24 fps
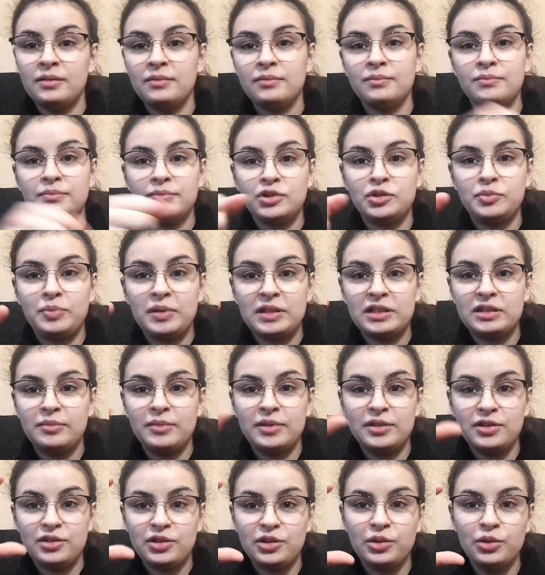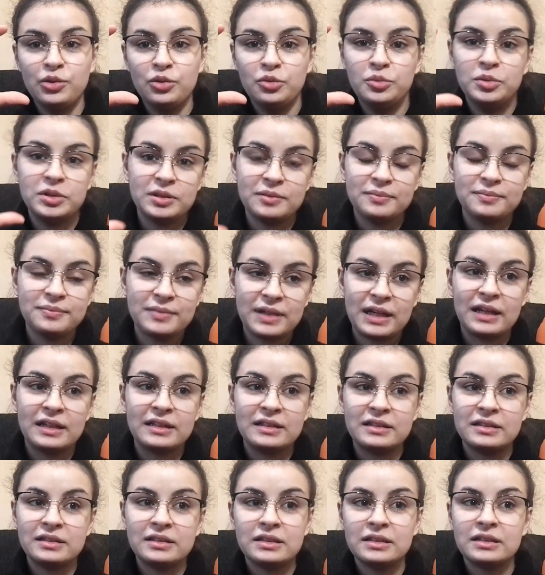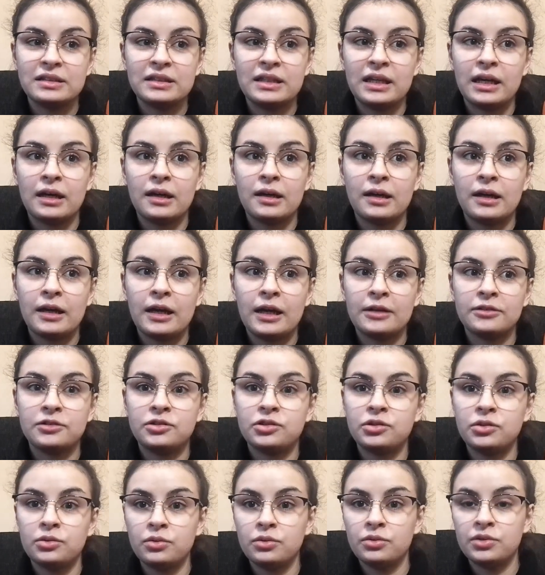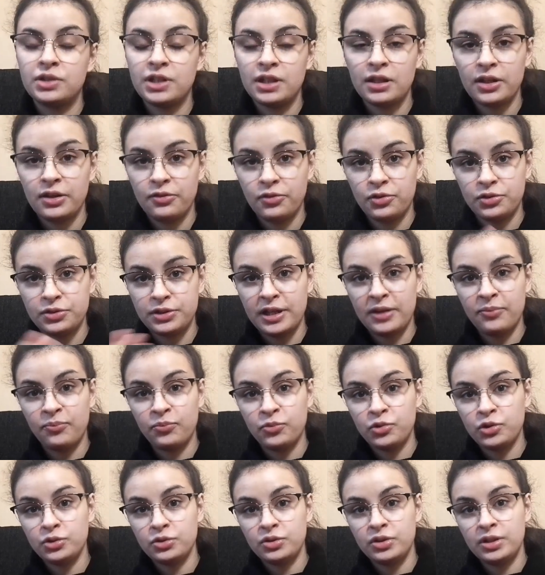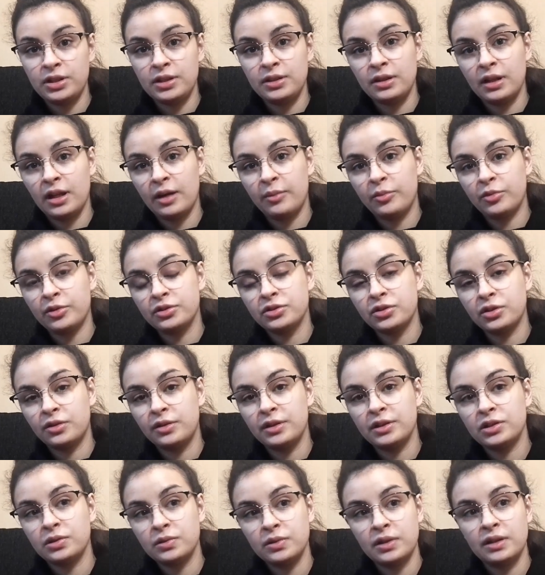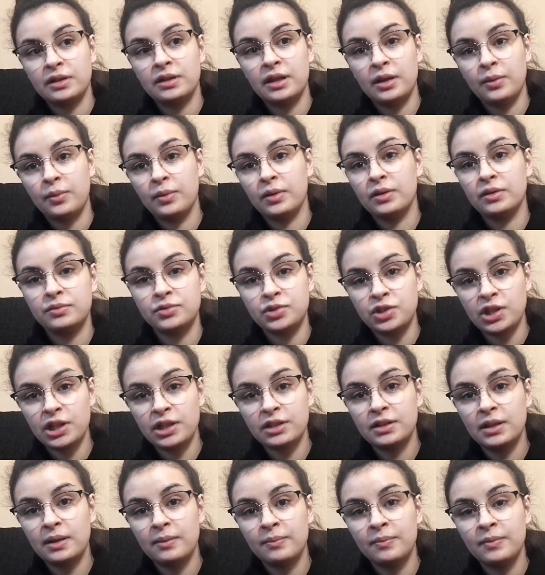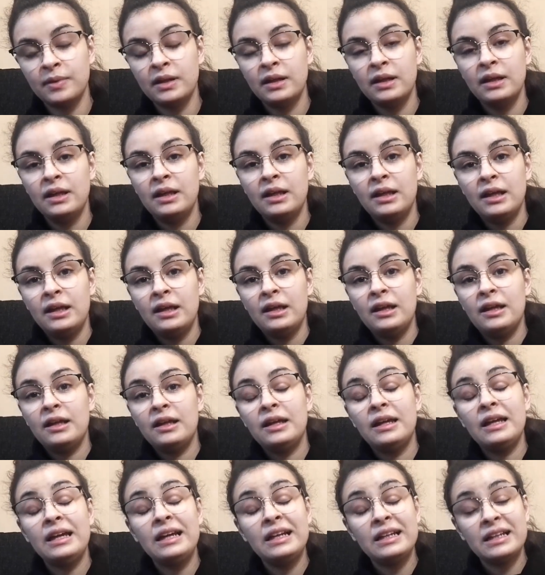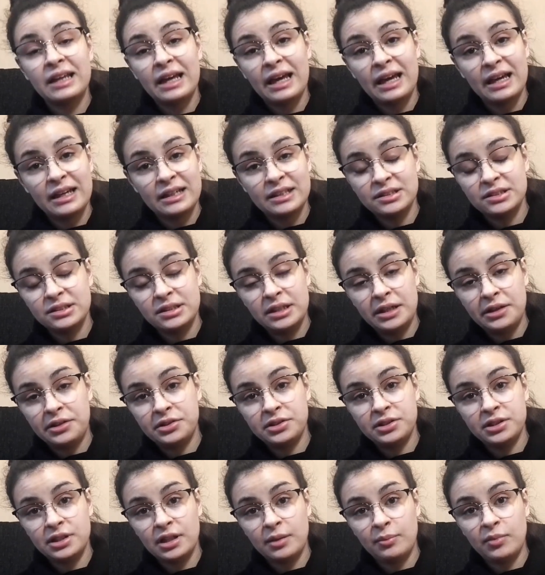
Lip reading: specimen tubes, and I had to deliver them to the laboratory so that they will check them in case there is some